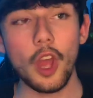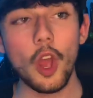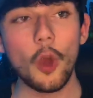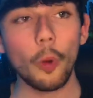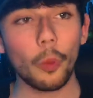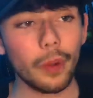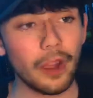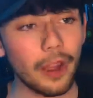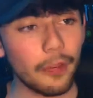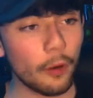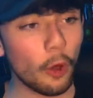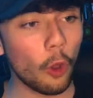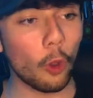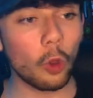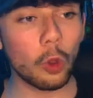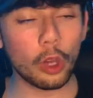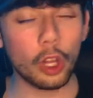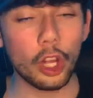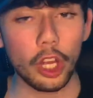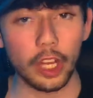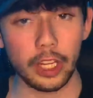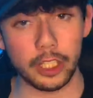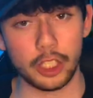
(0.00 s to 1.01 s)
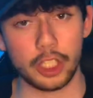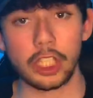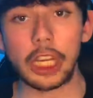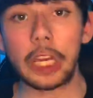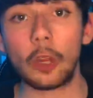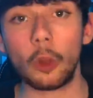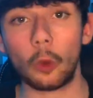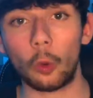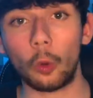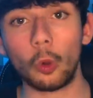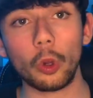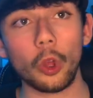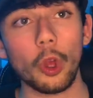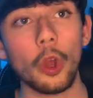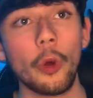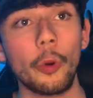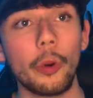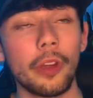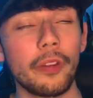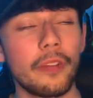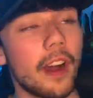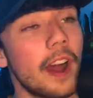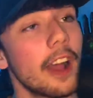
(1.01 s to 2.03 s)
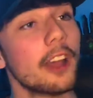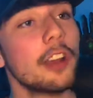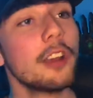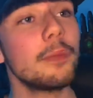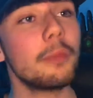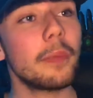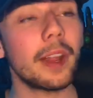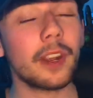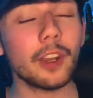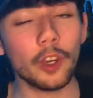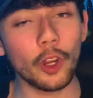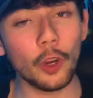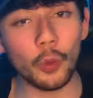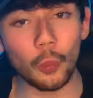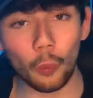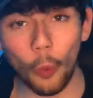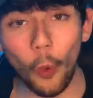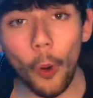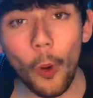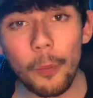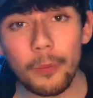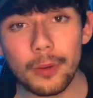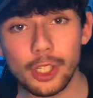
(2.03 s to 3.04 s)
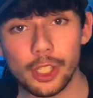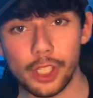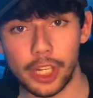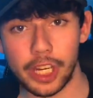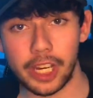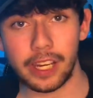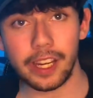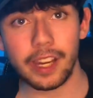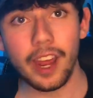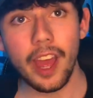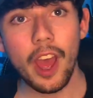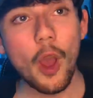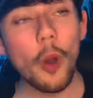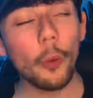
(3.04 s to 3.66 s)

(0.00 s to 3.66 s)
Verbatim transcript: We have Hulk and She-Hulk. We have Iron Man and War Machine.